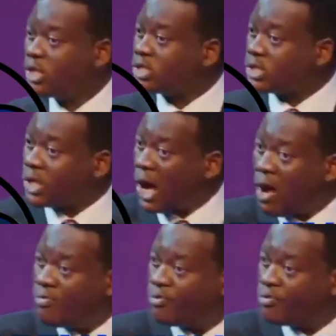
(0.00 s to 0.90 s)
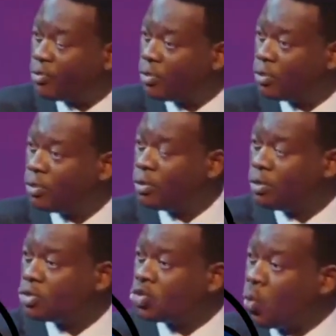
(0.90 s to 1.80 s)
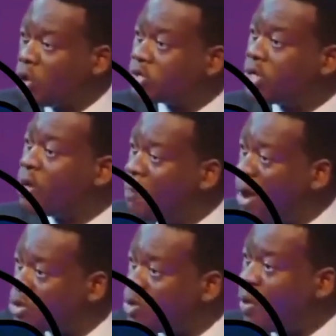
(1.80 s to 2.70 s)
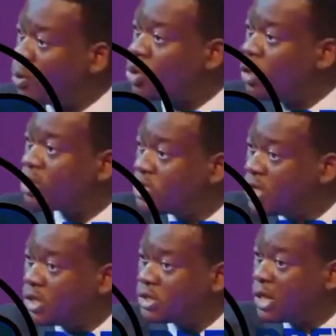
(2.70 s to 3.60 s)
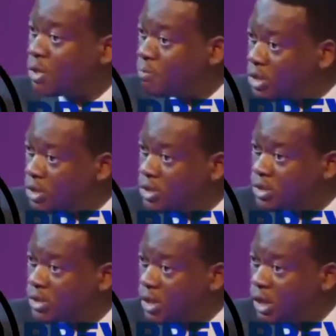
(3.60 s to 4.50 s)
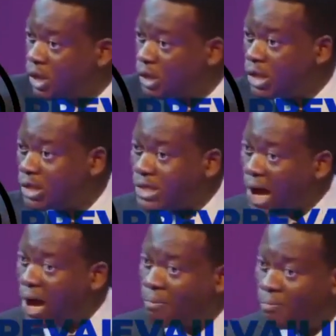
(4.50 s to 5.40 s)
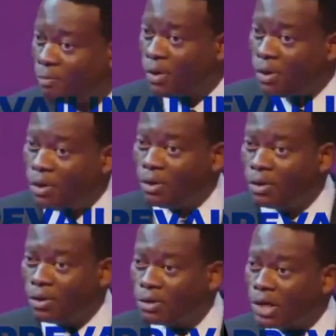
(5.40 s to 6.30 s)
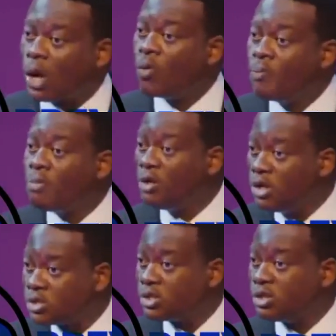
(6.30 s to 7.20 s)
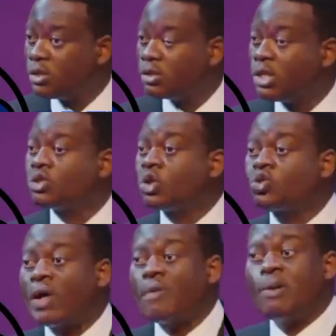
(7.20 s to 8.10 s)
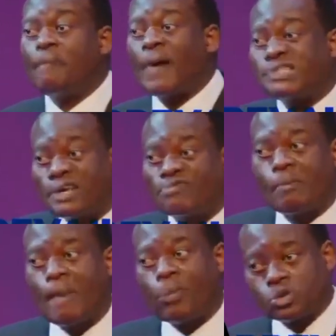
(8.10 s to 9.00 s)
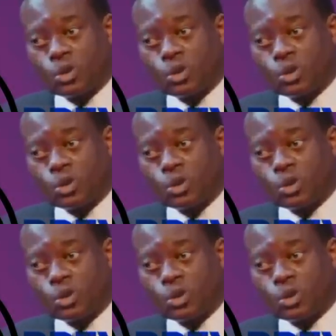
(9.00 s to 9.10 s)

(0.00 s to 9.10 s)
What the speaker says: strive towards the rebirth of apostolic Christianity. That means the time that I will be in ministry, the church would have departed from apostolic